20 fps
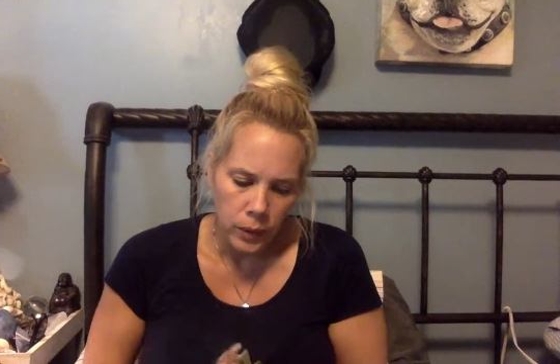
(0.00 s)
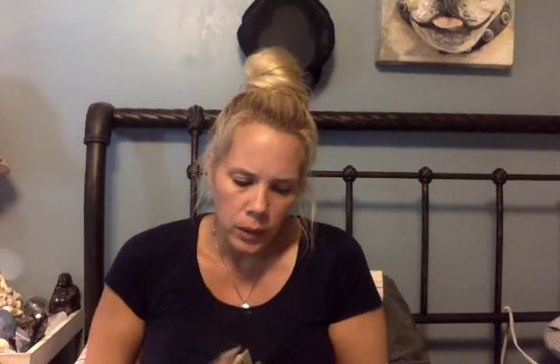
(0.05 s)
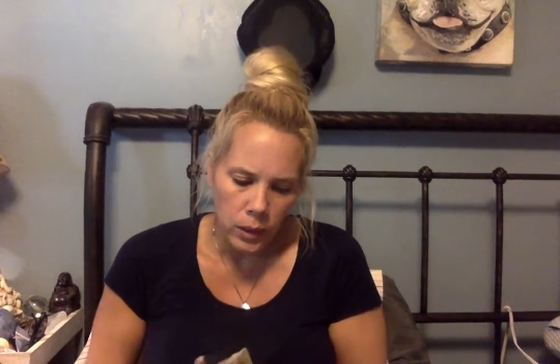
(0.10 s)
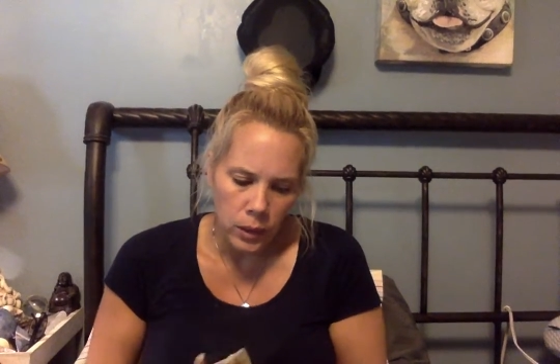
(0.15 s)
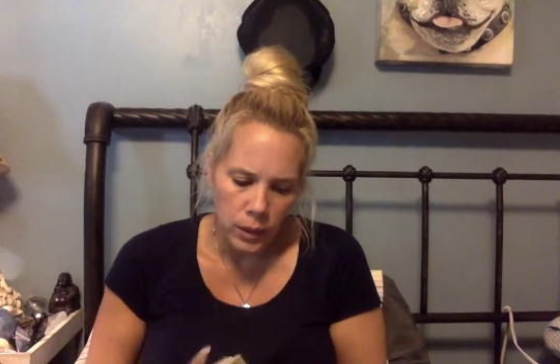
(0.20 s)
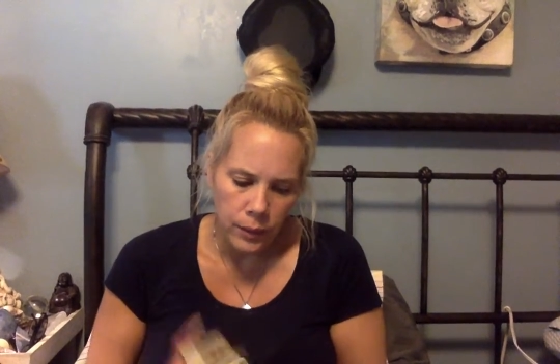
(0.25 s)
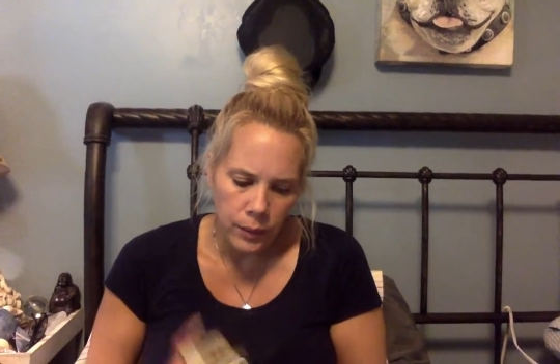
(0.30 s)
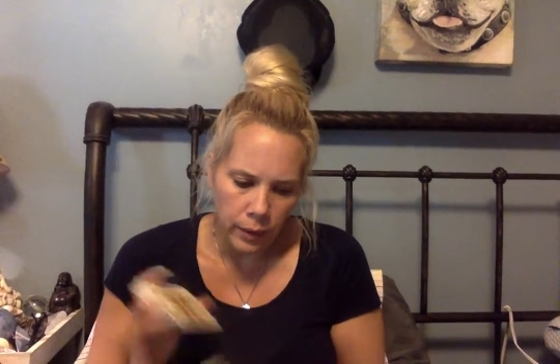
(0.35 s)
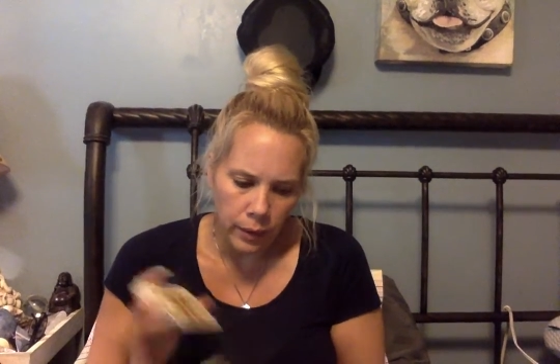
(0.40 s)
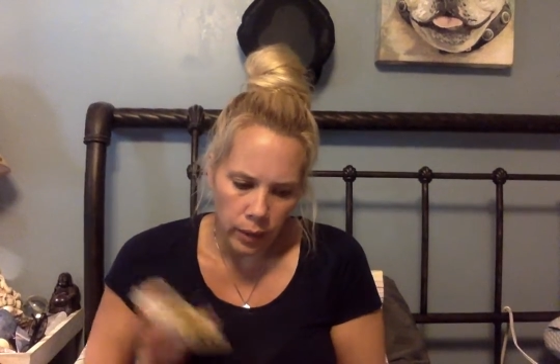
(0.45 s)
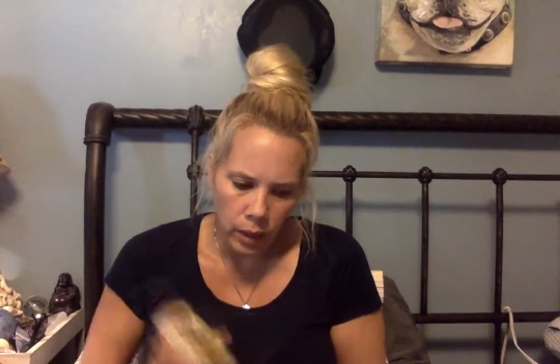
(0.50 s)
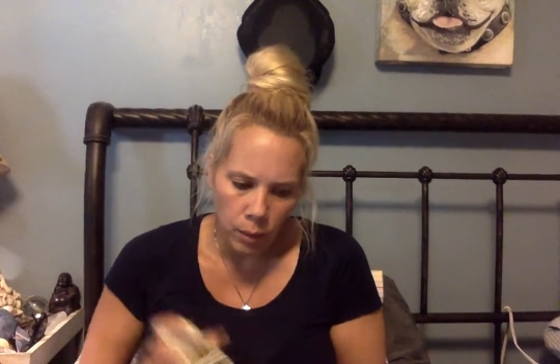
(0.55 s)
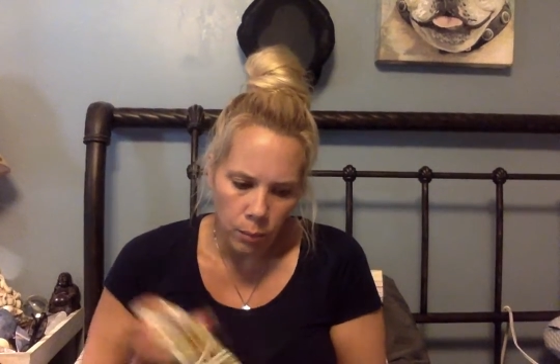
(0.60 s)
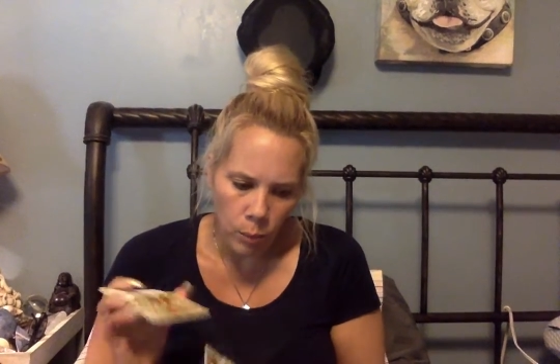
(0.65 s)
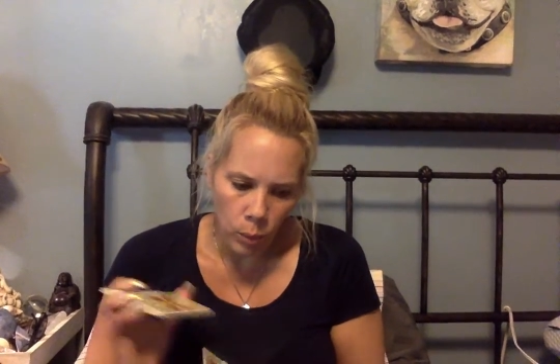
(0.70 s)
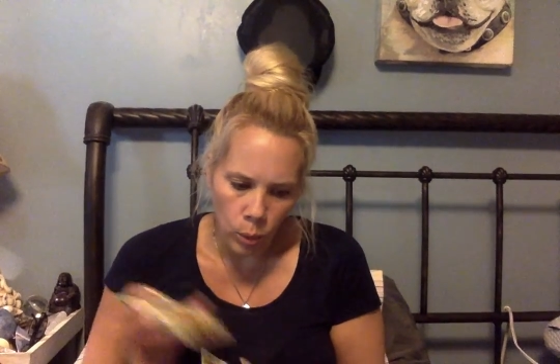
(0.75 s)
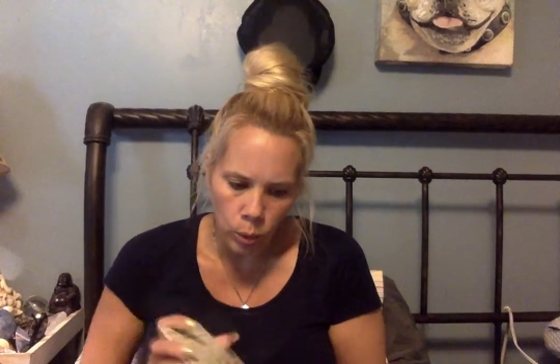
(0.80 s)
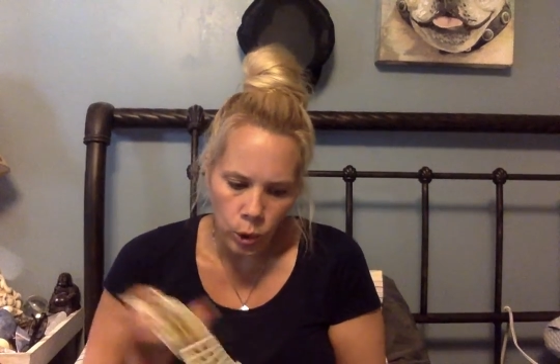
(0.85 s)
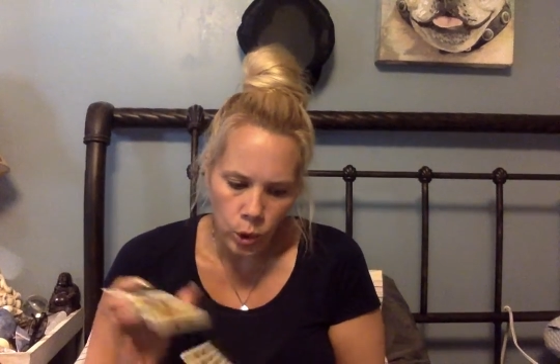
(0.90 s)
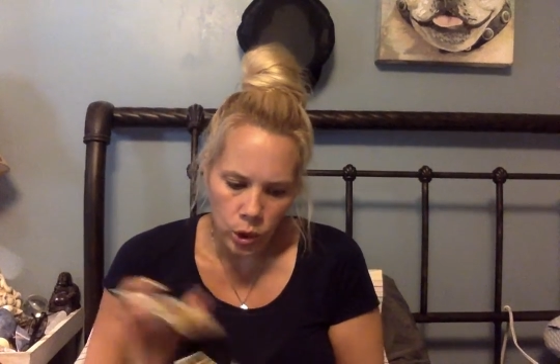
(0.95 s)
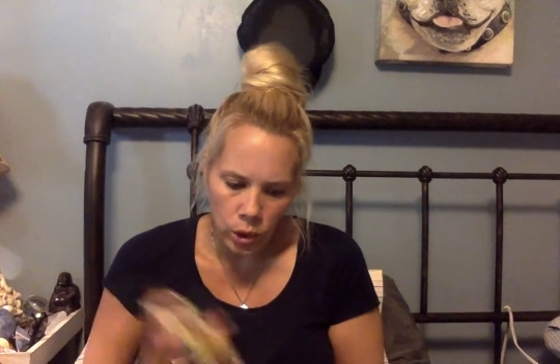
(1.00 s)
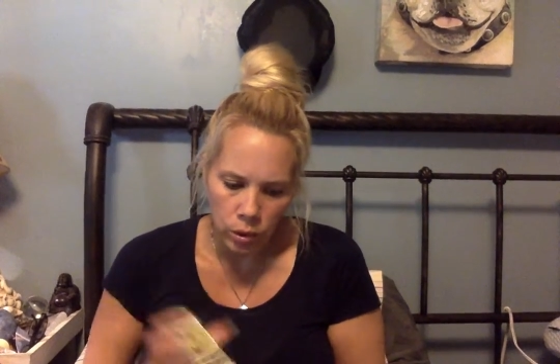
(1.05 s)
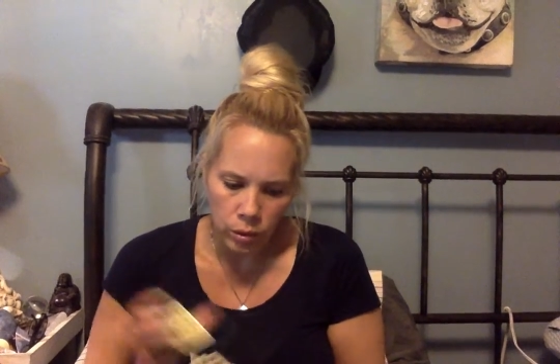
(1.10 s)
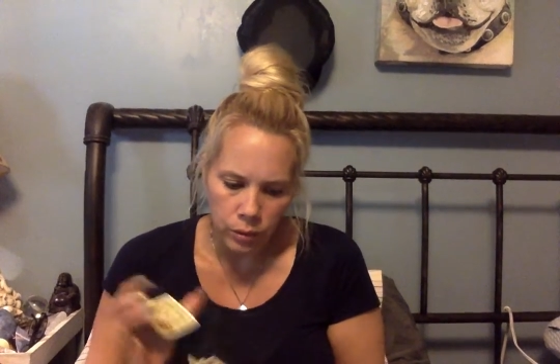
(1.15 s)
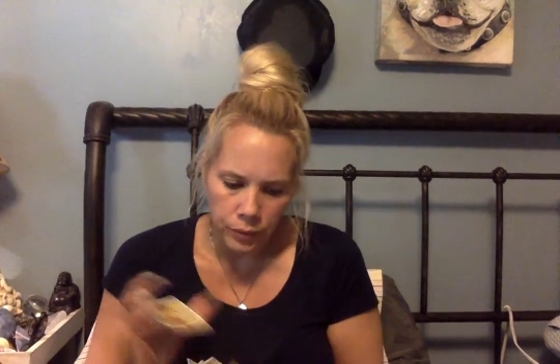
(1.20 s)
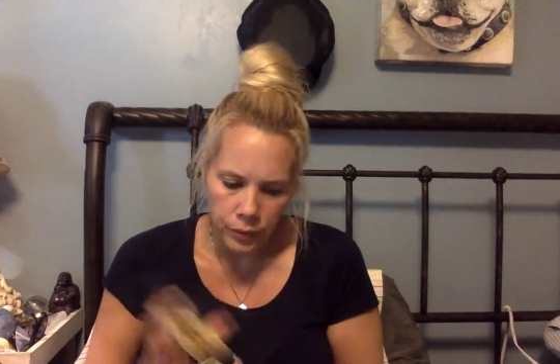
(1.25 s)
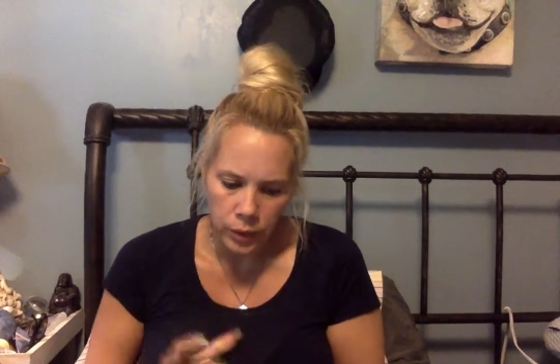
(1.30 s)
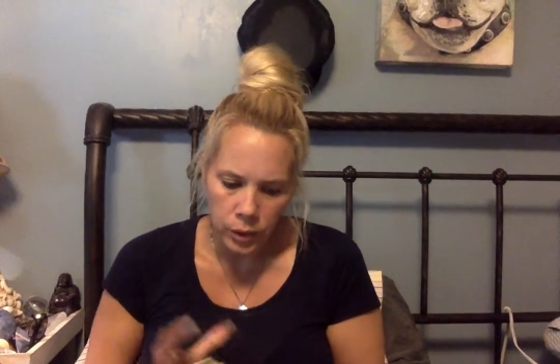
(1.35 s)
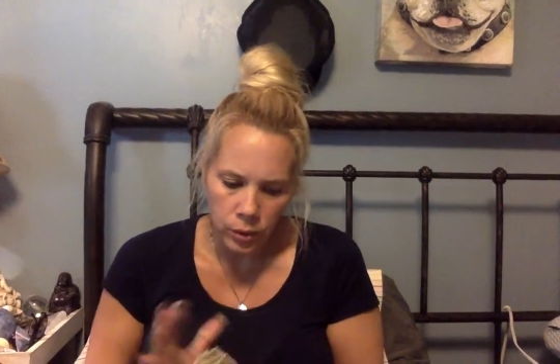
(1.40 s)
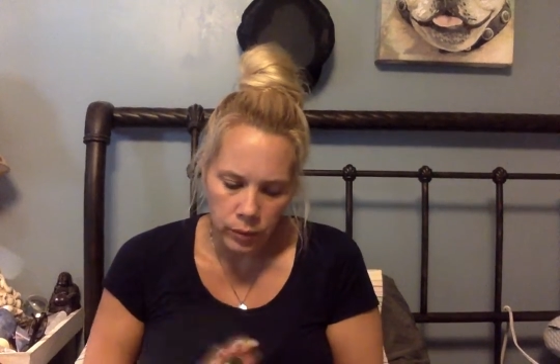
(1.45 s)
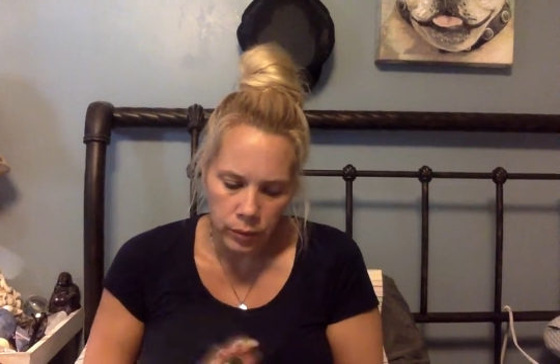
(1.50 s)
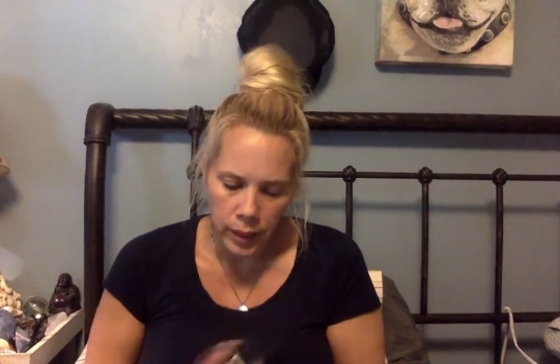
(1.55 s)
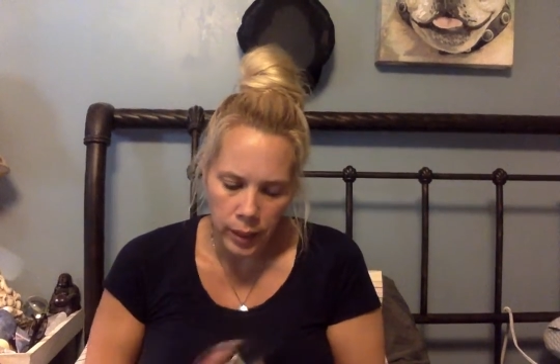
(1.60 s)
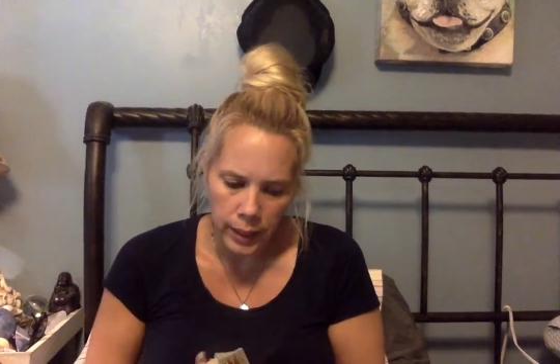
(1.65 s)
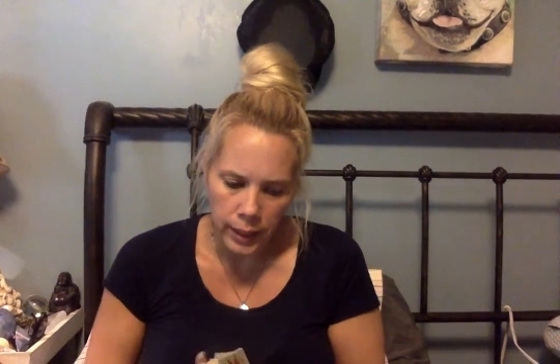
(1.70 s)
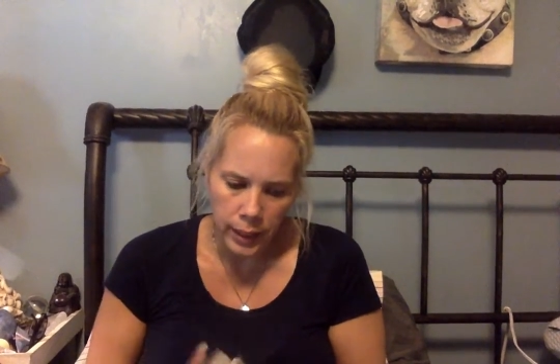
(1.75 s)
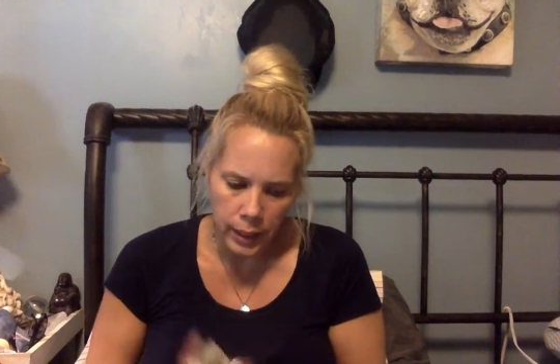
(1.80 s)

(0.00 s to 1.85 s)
It's very emotional for you right